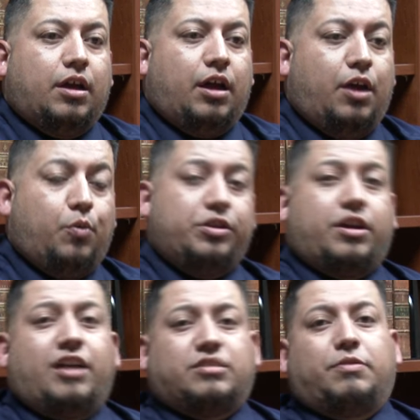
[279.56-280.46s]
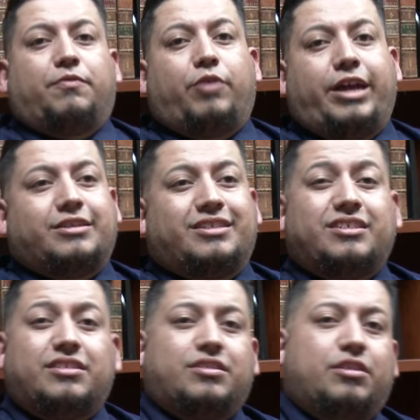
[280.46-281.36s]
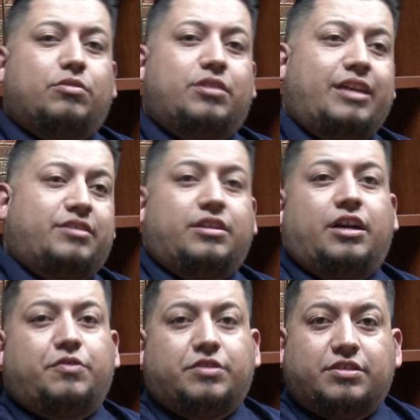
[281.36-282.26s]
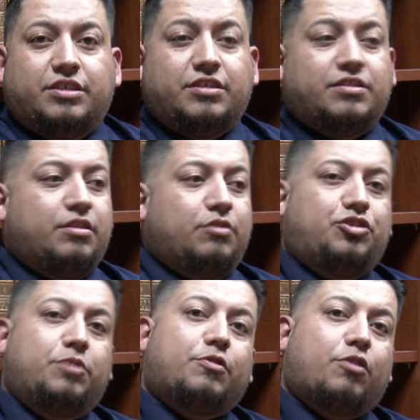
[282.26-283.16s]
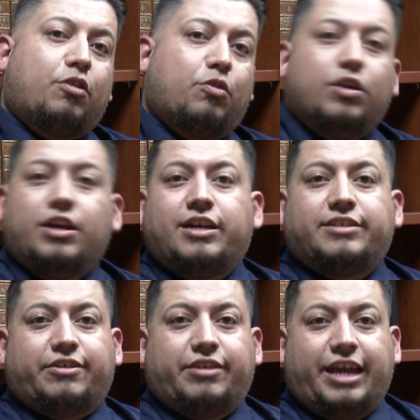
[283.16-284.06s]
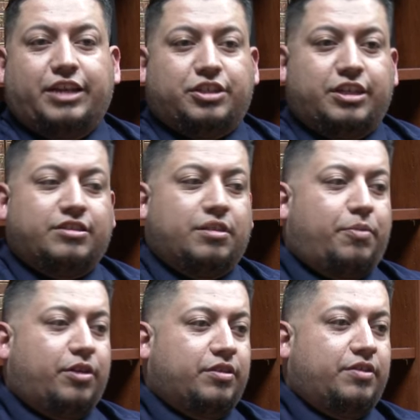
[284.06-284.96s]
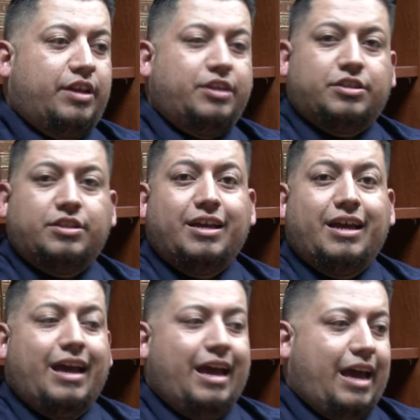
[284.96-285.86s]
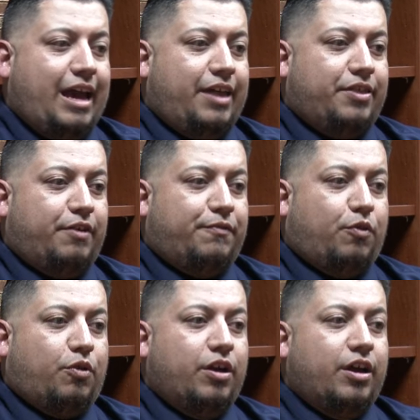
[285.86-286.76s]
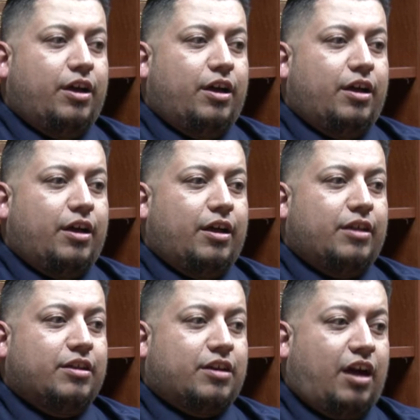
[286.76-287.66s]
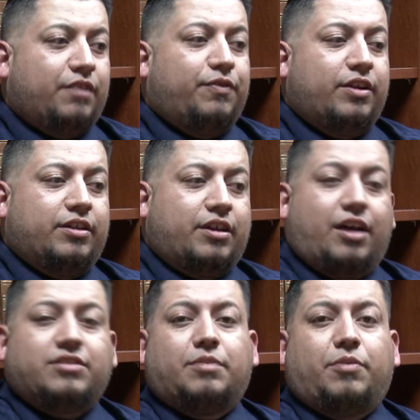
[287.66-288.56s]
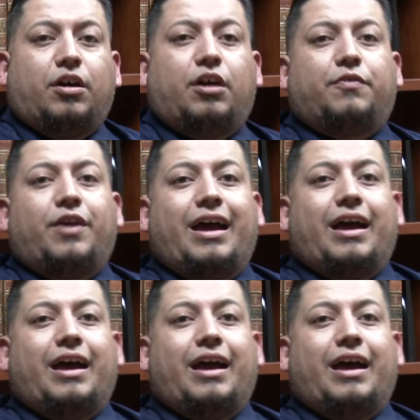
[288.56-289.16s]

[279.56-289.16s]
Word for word: Uh, with the concept of race, this is still the nineteen hundreds. This is still Jim Crow segregation in some parts of the nation, and therefore The, conflict, the concept of